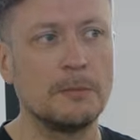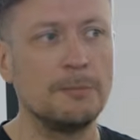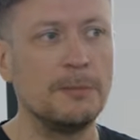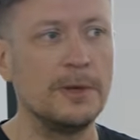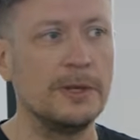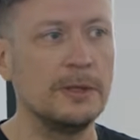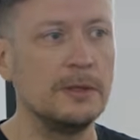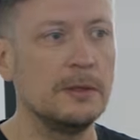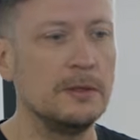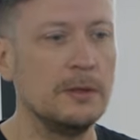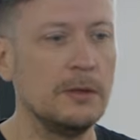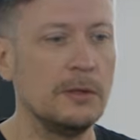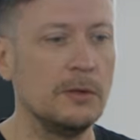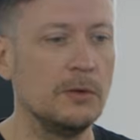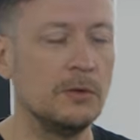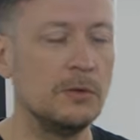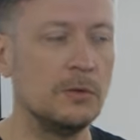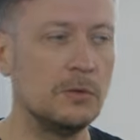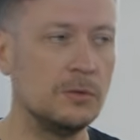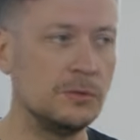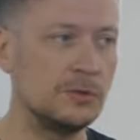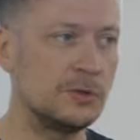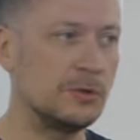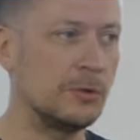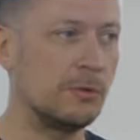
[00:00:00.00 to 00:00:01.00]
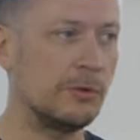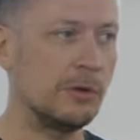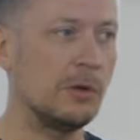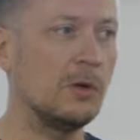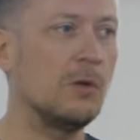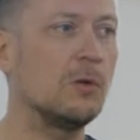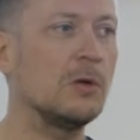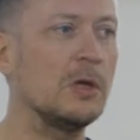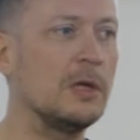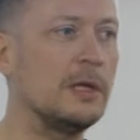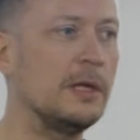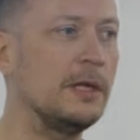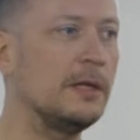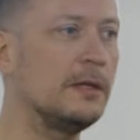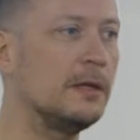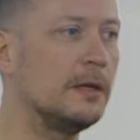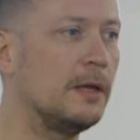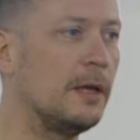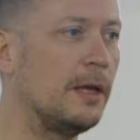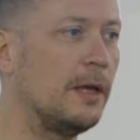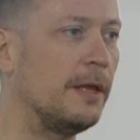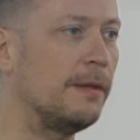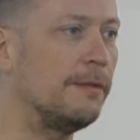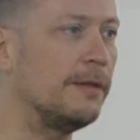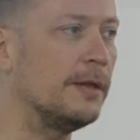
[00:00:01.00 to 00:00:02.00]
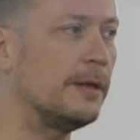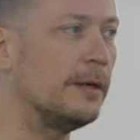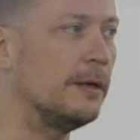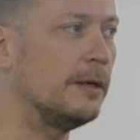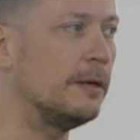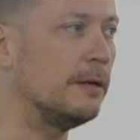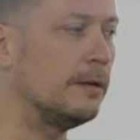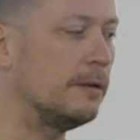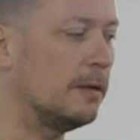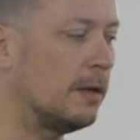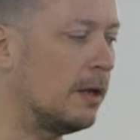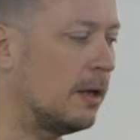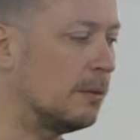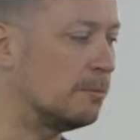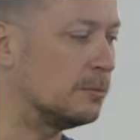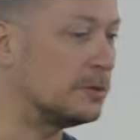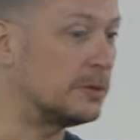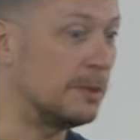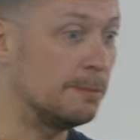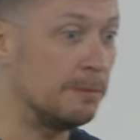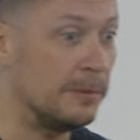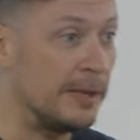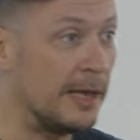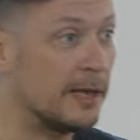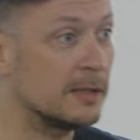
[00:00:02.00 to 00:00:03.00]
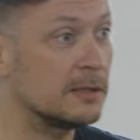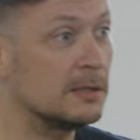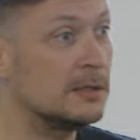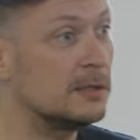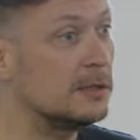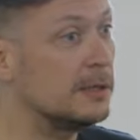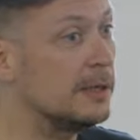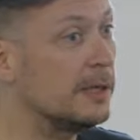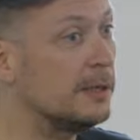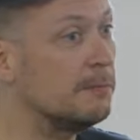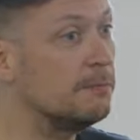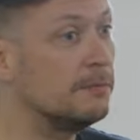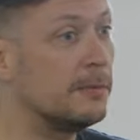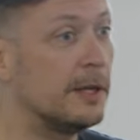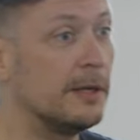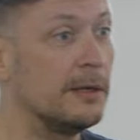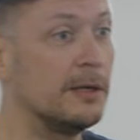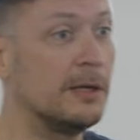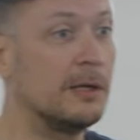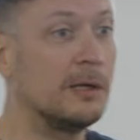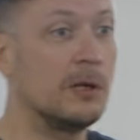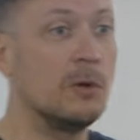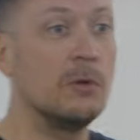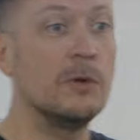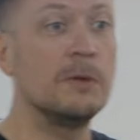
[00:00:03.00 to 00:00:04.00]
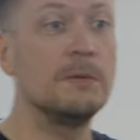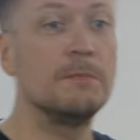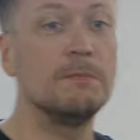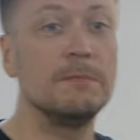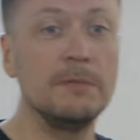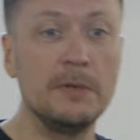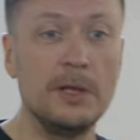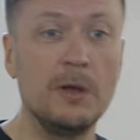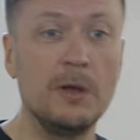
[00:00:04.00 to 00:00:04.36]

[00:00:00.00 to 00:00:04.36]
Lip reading: but you could store it locally and then simply access it and load it